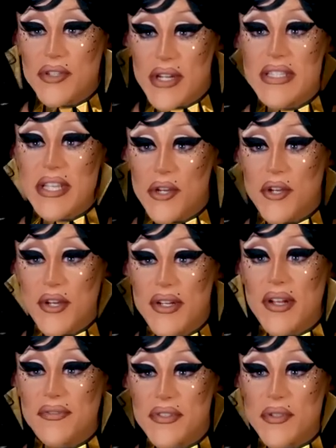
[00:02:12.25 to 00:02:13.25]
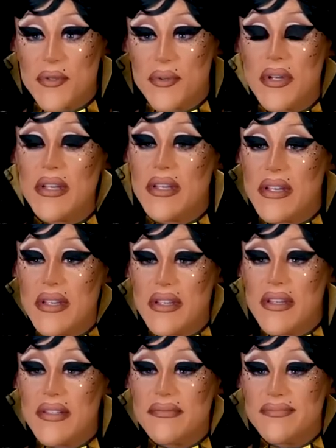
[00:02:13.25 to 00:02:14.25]
Trust that you're good enough to
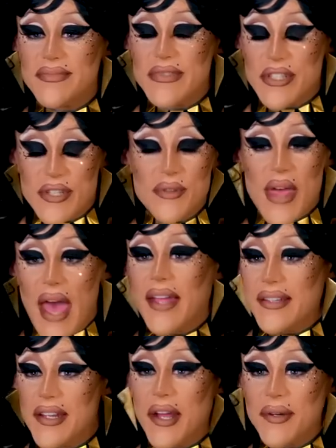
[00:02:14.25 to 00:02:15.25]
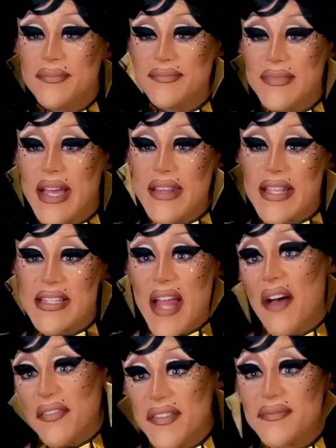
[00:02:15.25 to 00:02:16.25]
do that, you know? And that's
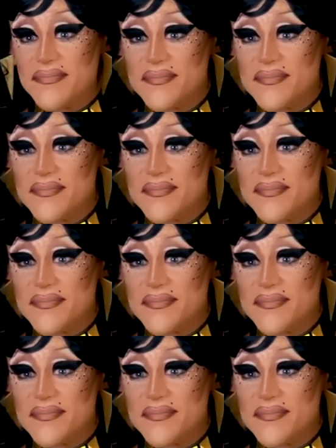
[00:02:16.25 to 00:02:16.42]
enough.